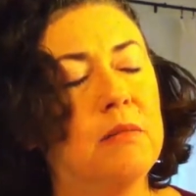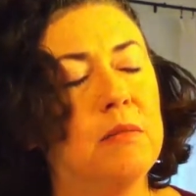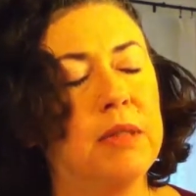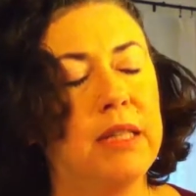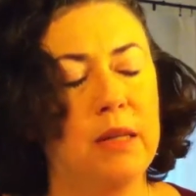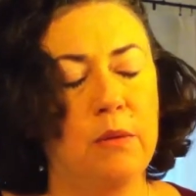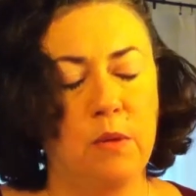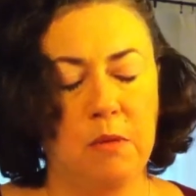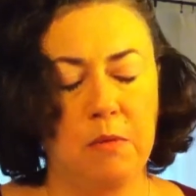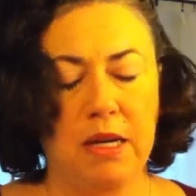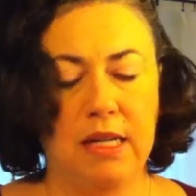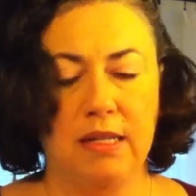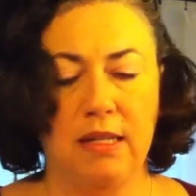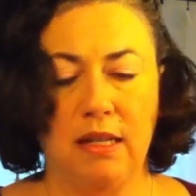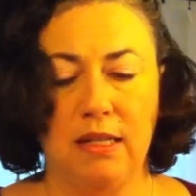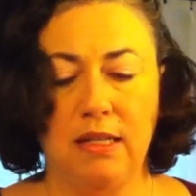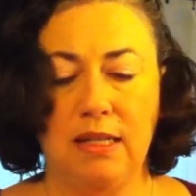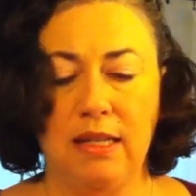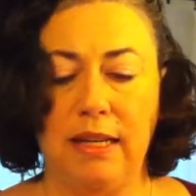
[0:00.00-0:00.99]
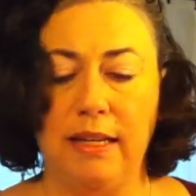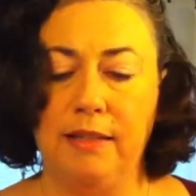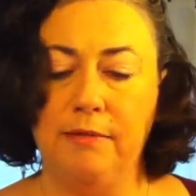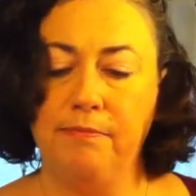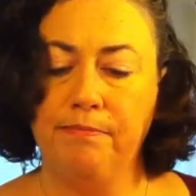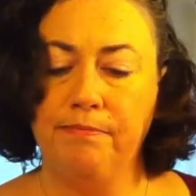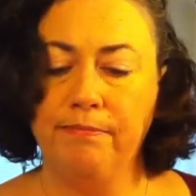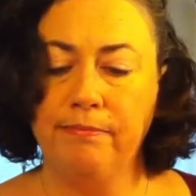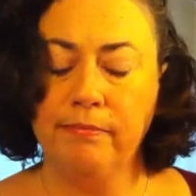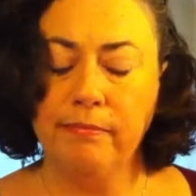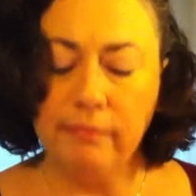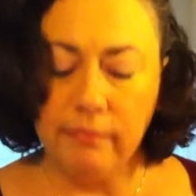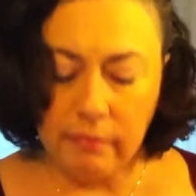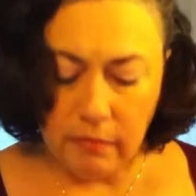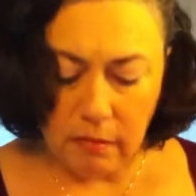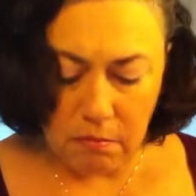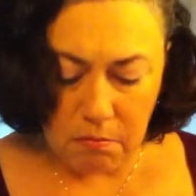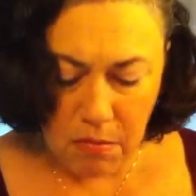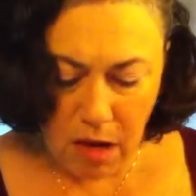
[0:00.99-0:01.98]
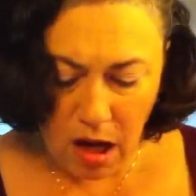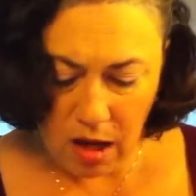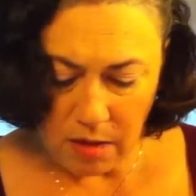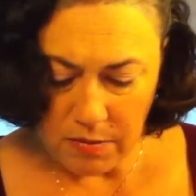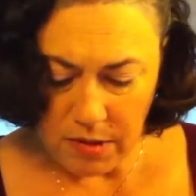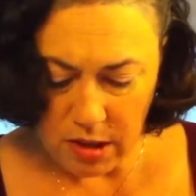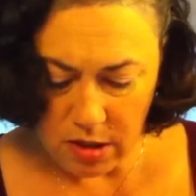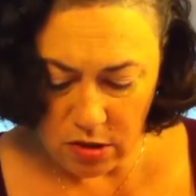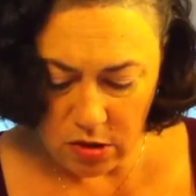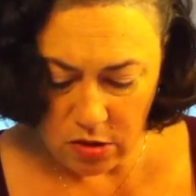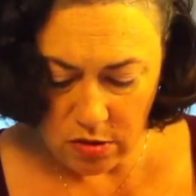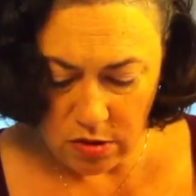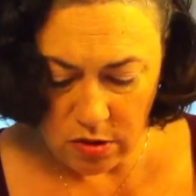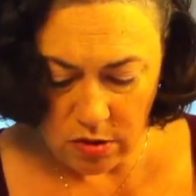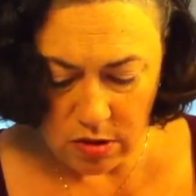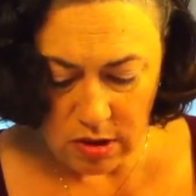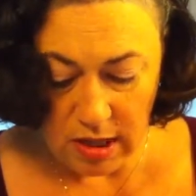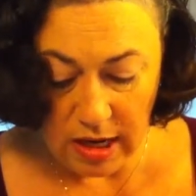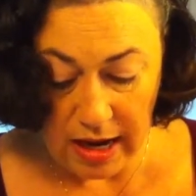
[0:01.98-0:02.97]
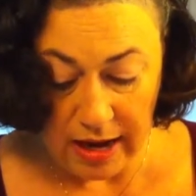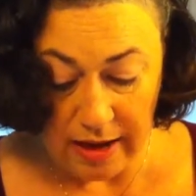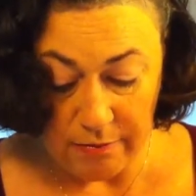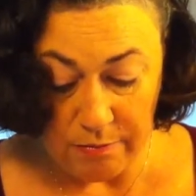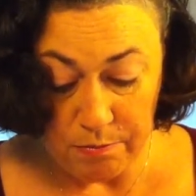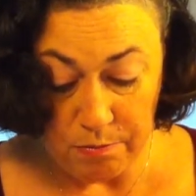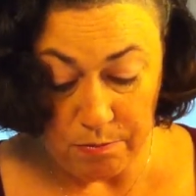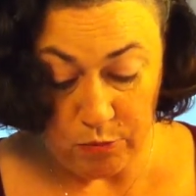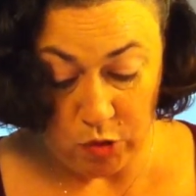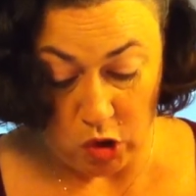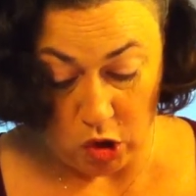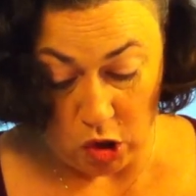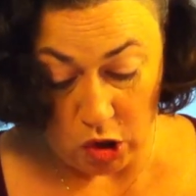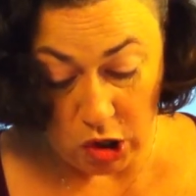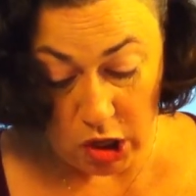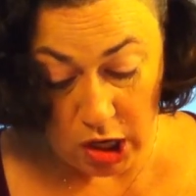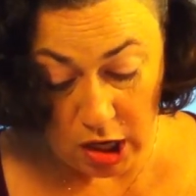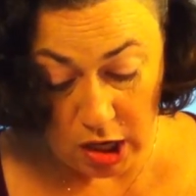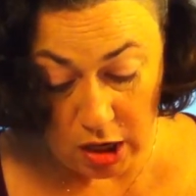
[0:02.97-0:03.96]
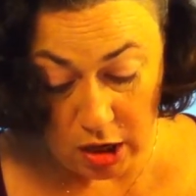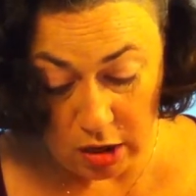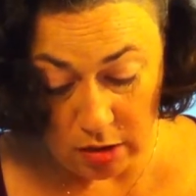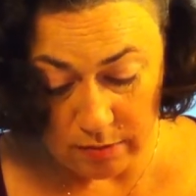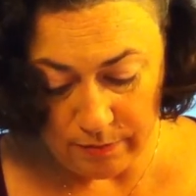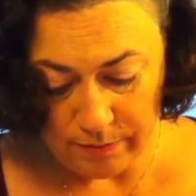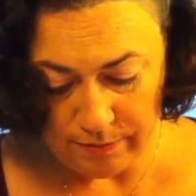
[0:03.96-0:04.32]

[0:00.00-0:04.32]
But then when my son said, Mom, didn't you used to have dark hair?